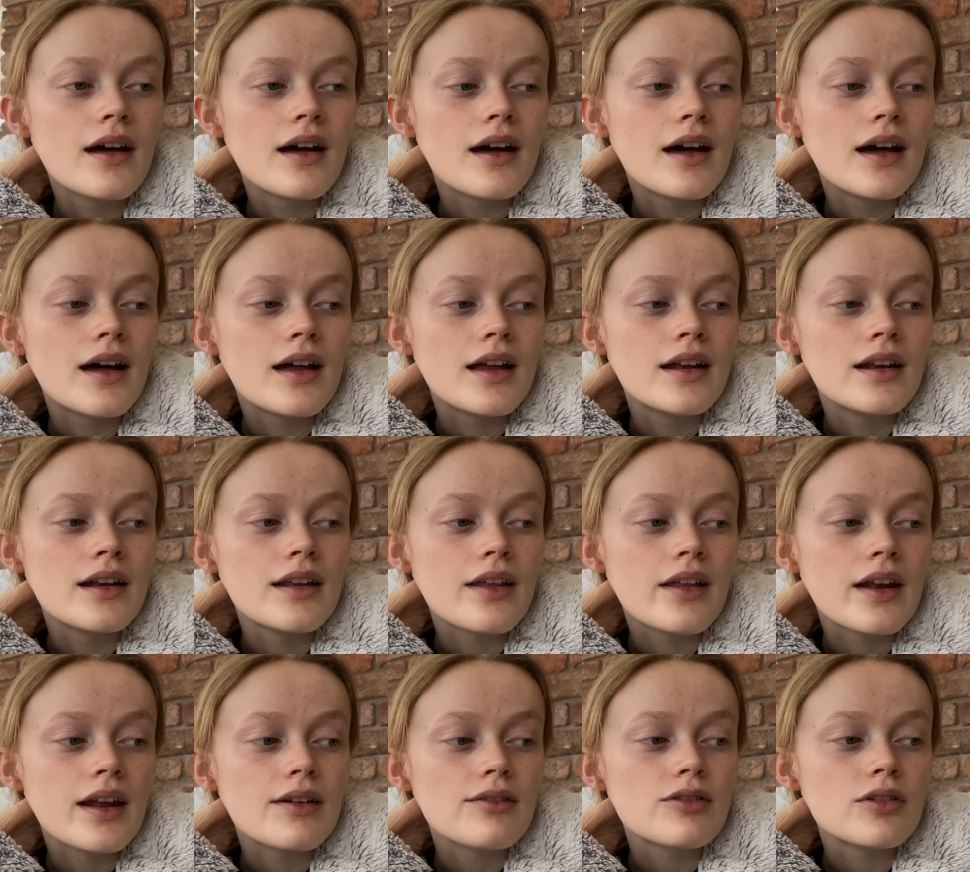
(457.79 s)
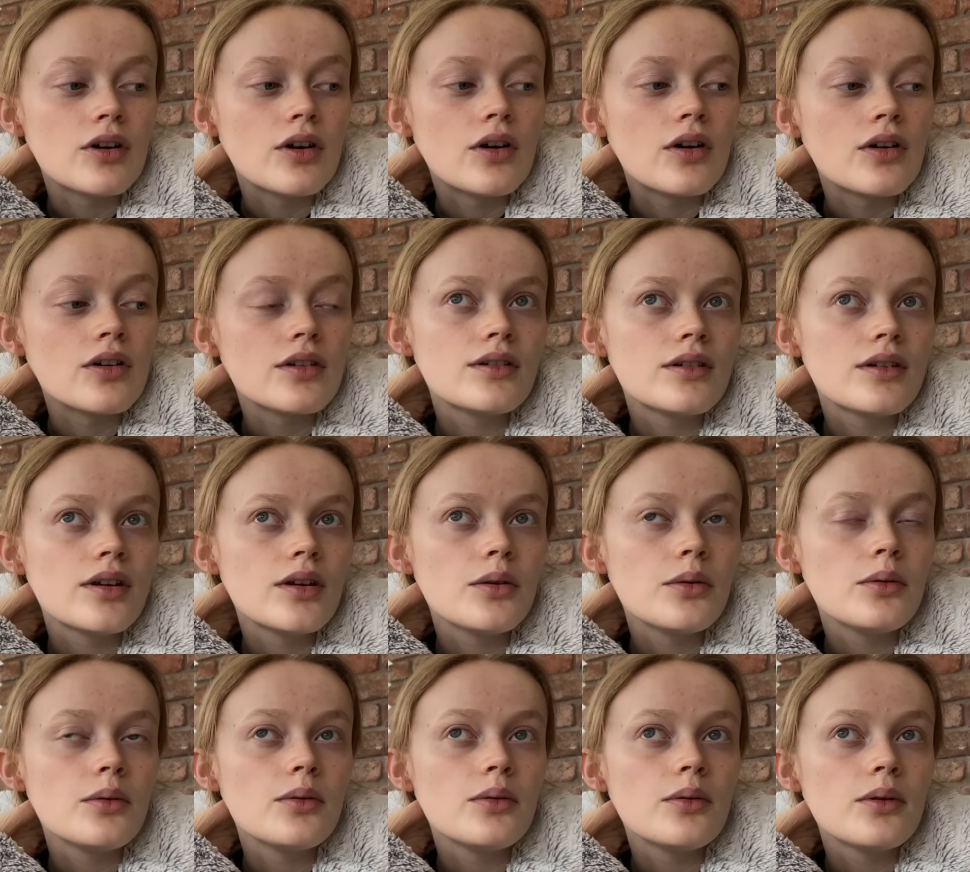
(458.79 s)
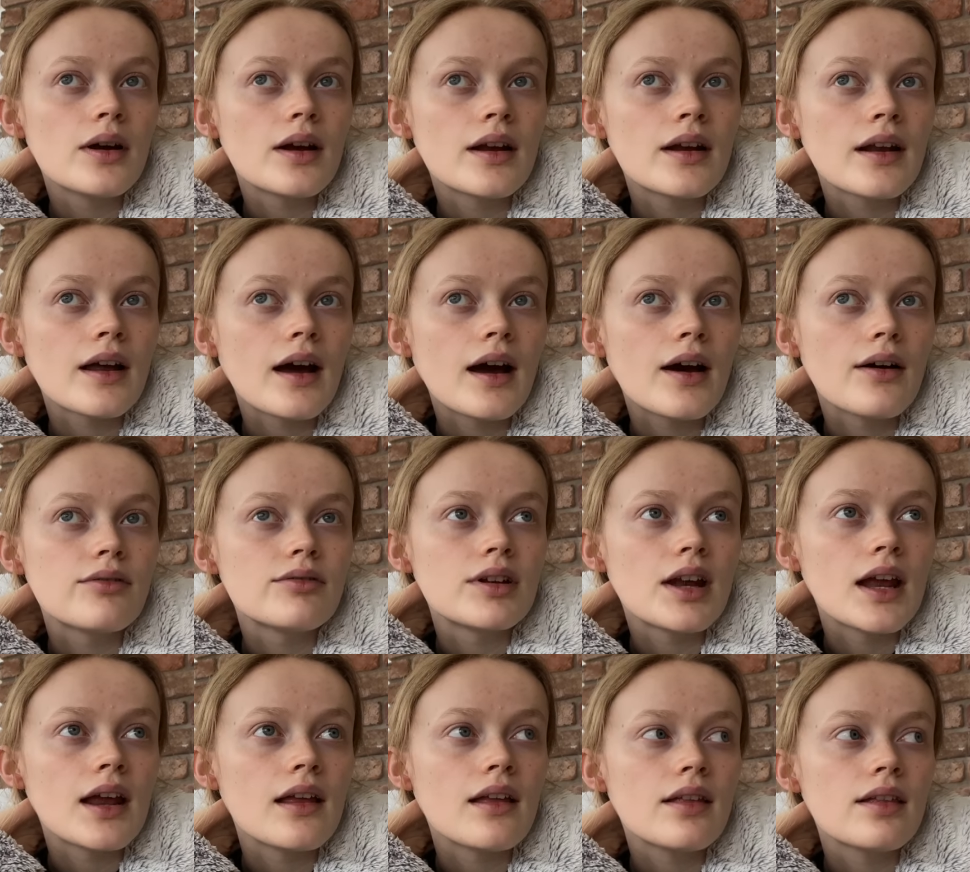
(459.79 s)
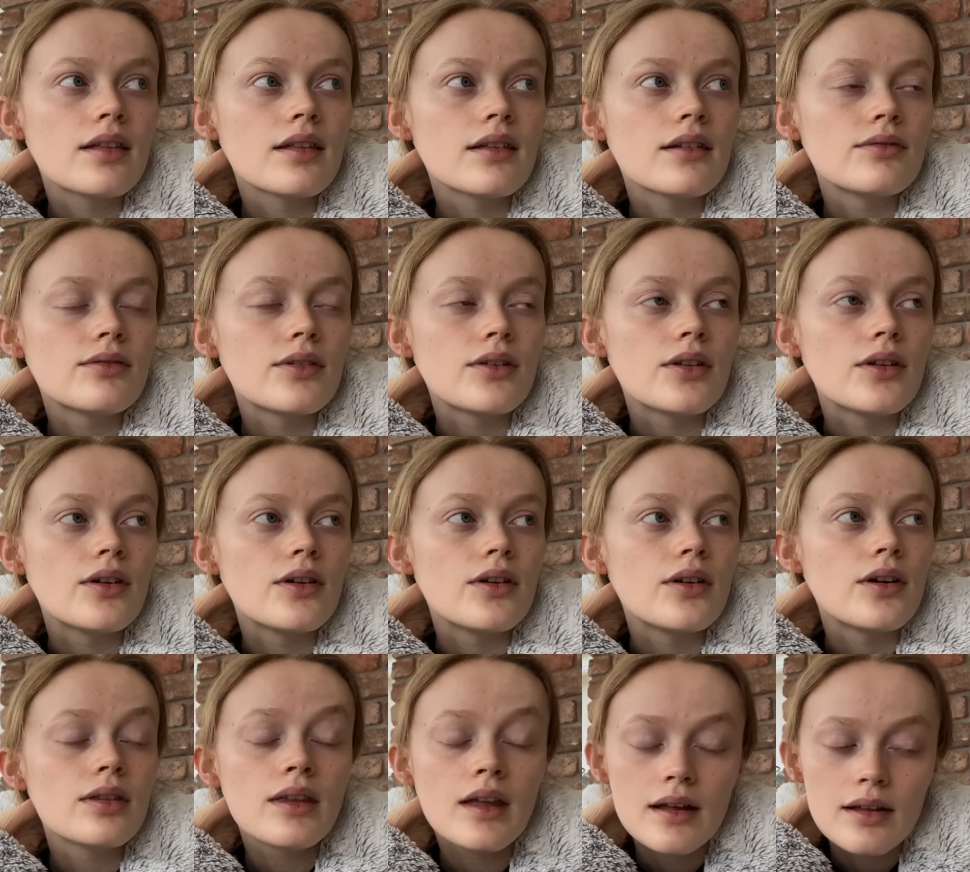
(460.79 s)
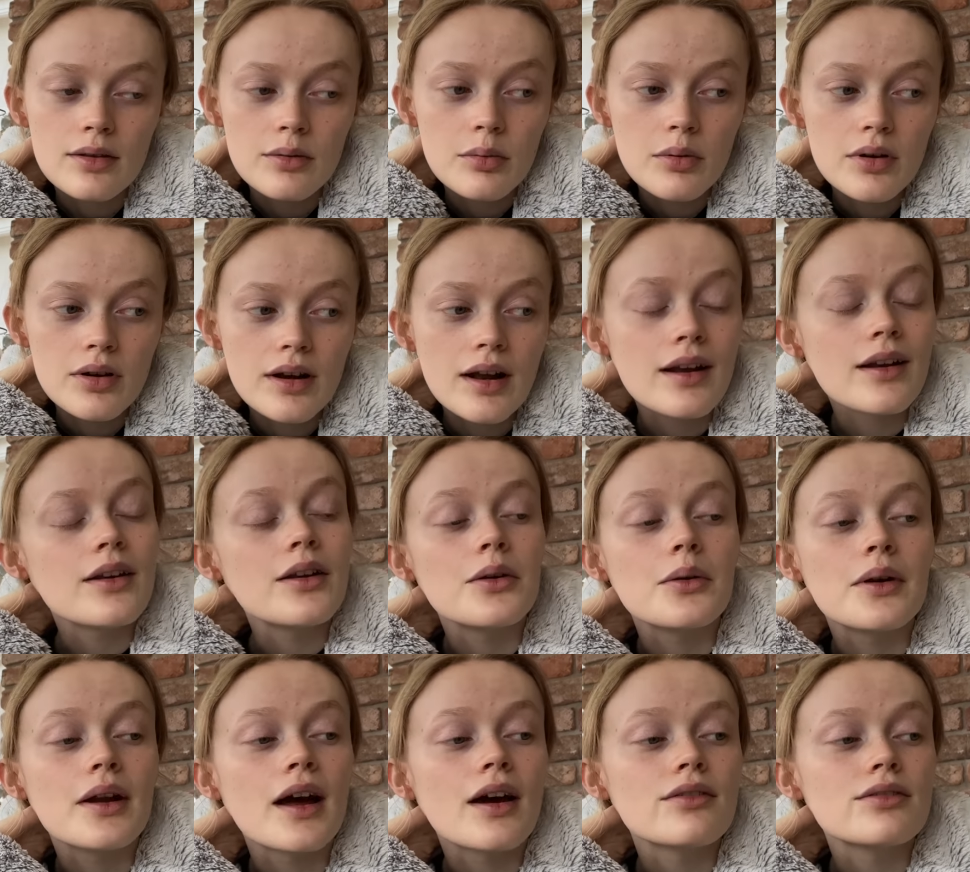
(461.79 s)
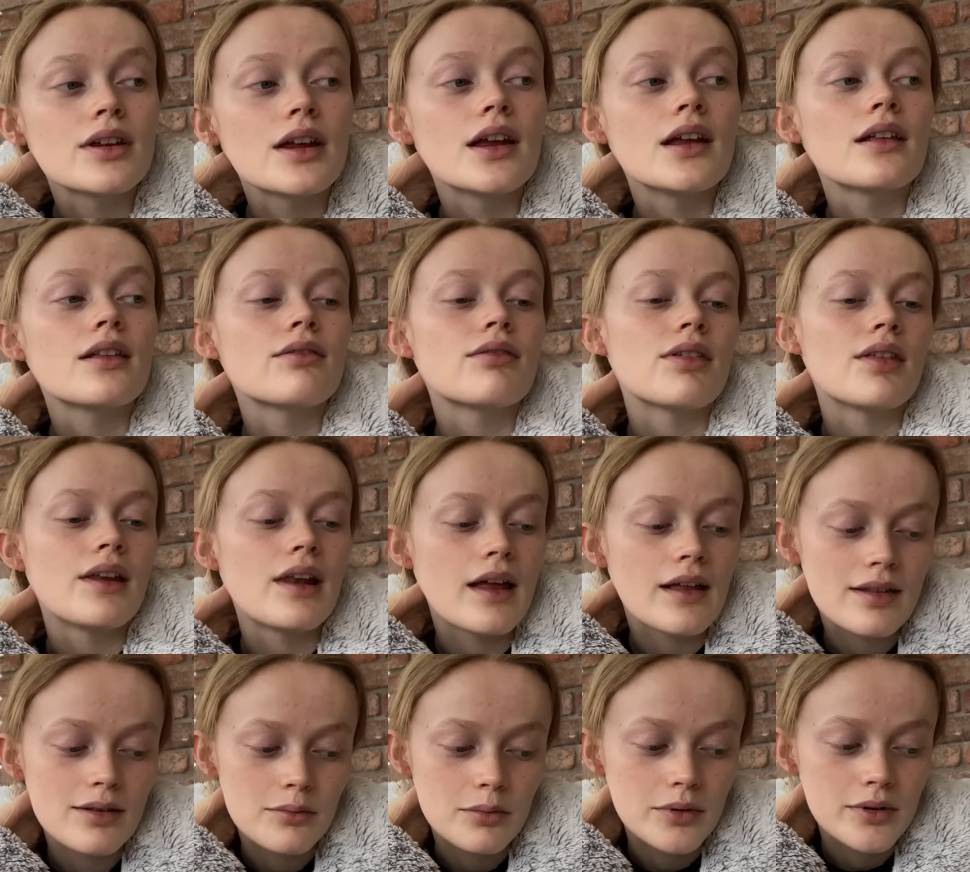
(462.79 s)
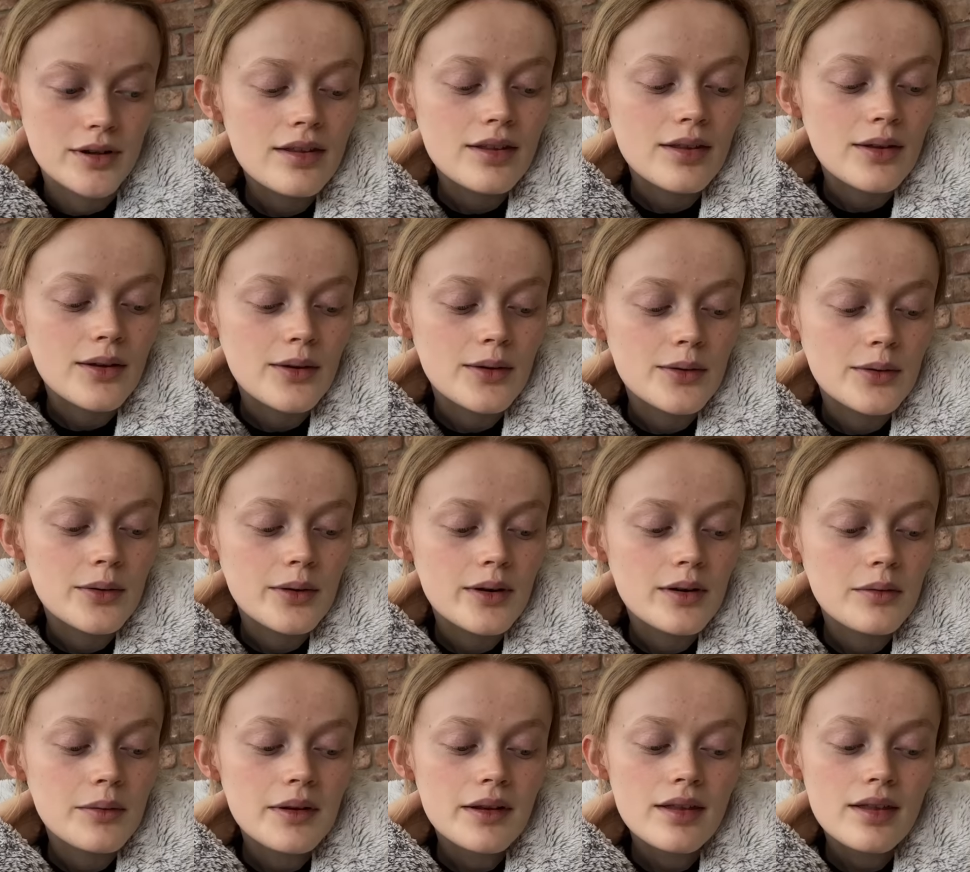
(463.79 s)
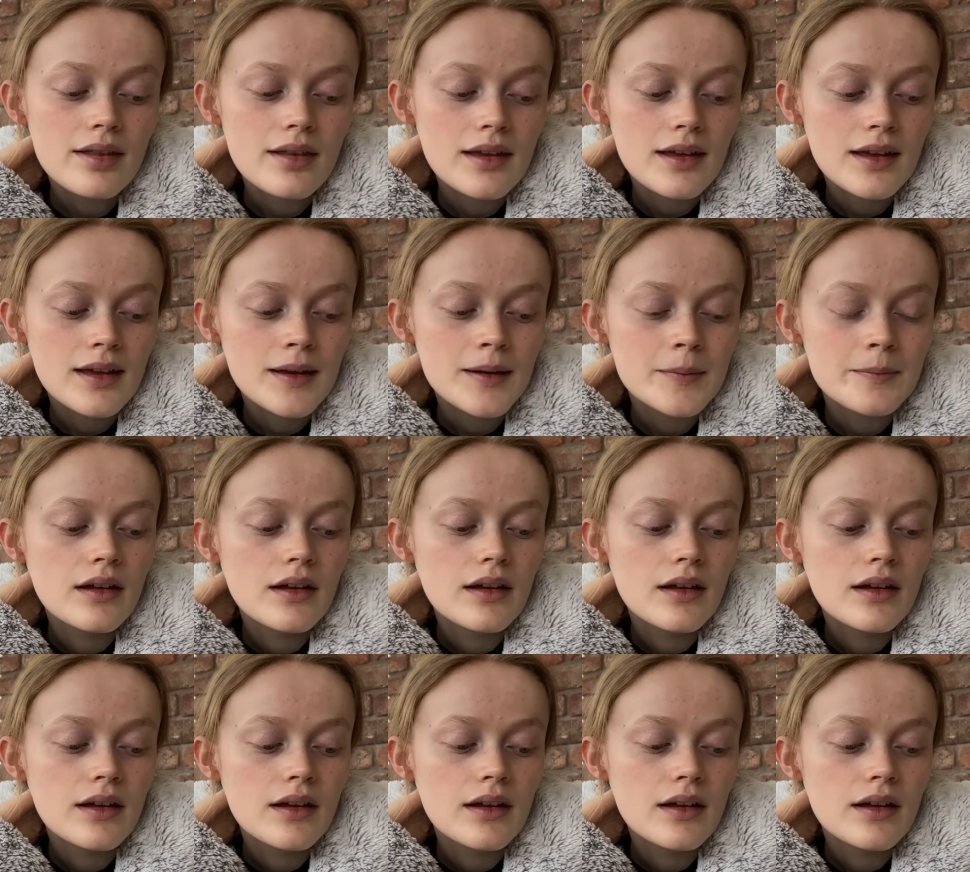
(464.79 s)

And then I've got 2.5 days for the next one and 2.5 days for the last one. So we'll see.